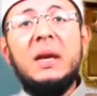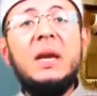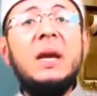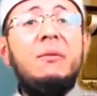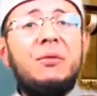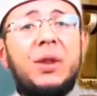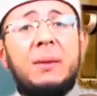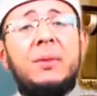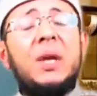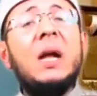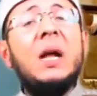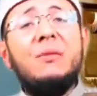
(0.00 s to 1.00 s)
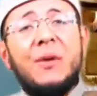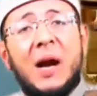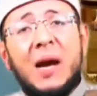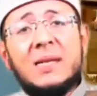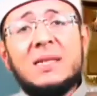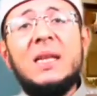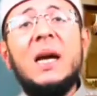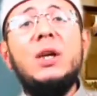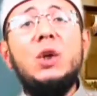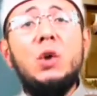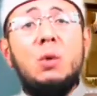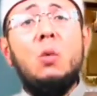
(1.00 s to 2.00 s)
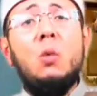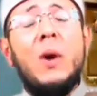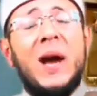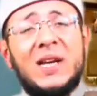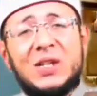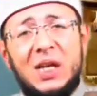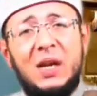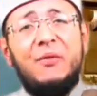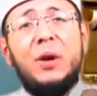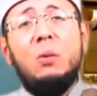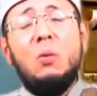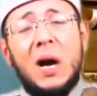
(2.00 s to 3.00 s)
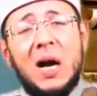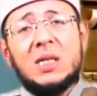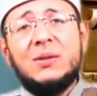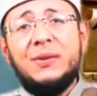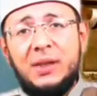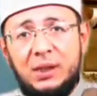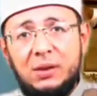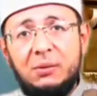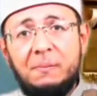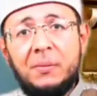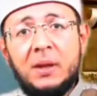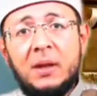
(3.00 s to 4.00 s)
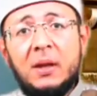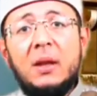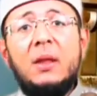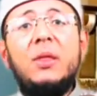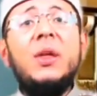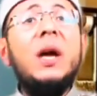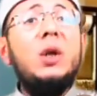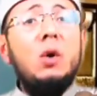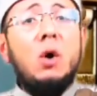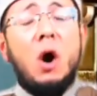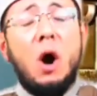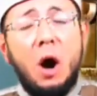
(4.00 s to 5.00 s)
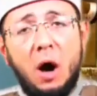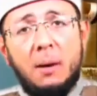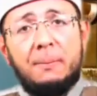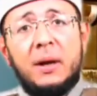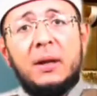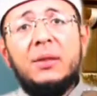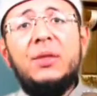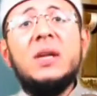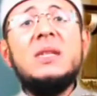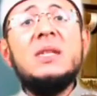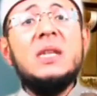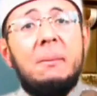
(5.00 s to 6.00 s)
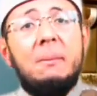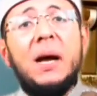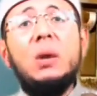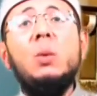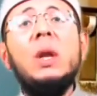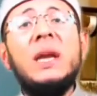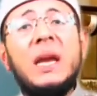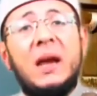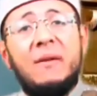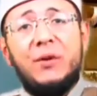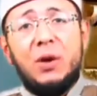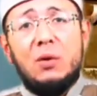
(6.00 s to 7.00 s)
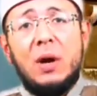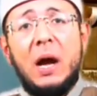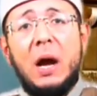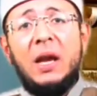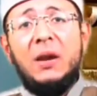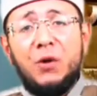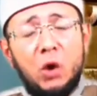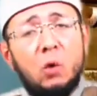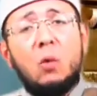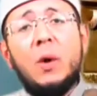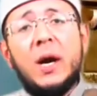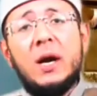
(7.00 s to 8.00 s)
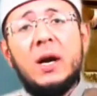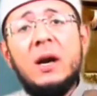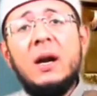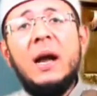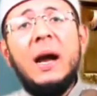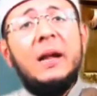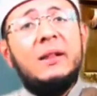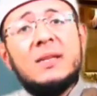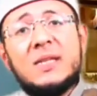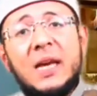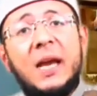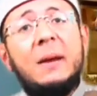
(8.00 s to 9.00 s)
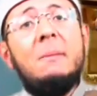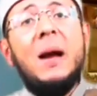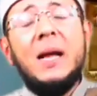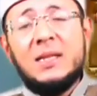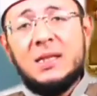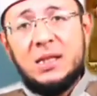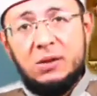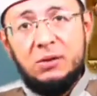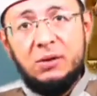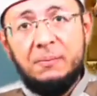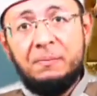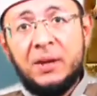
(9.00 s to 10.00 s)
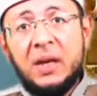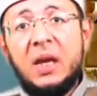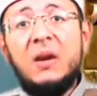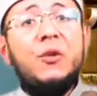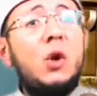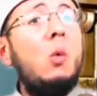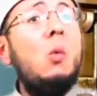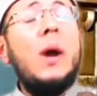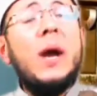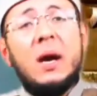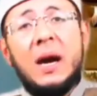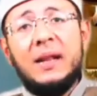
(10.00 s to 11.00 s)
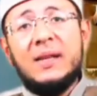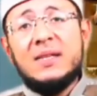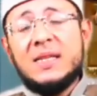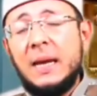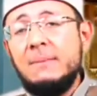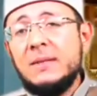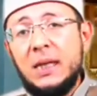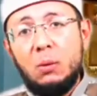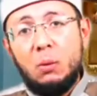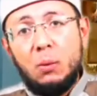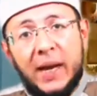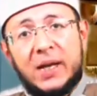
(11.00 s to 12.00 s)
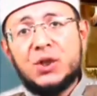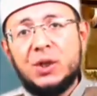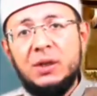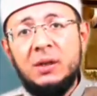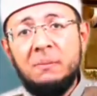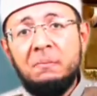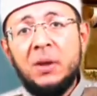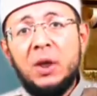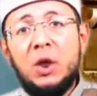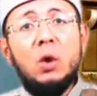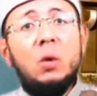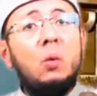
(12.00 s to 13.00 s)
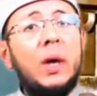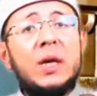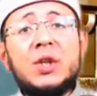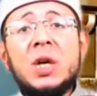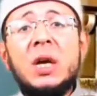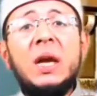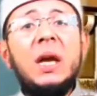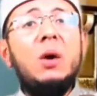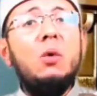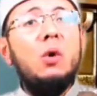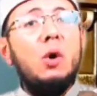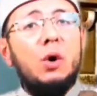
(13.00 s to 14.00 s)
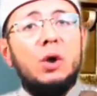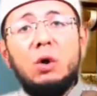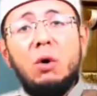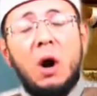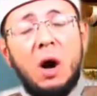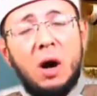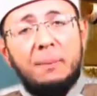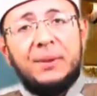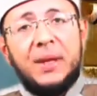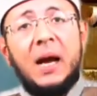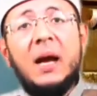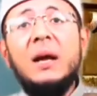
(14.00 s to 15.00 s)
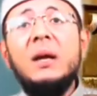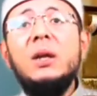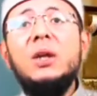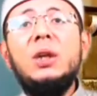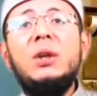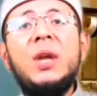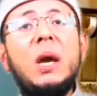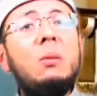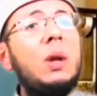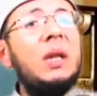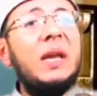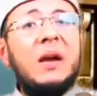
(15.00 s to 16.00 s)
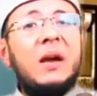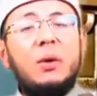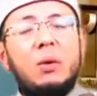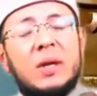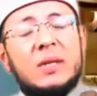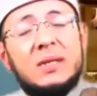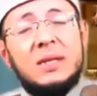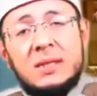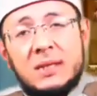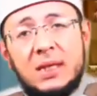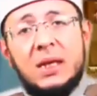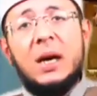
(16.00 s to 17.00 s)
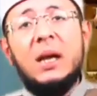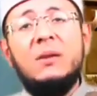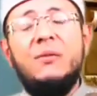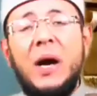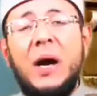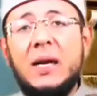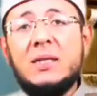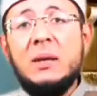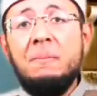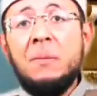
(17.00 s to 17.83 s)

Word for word: Give them the advice that you wish if it was for you, that you hope that somebody will give you if you were at the same attitude, if you were at the same situation, you wish or, or you hope that they will give you a sincere advice.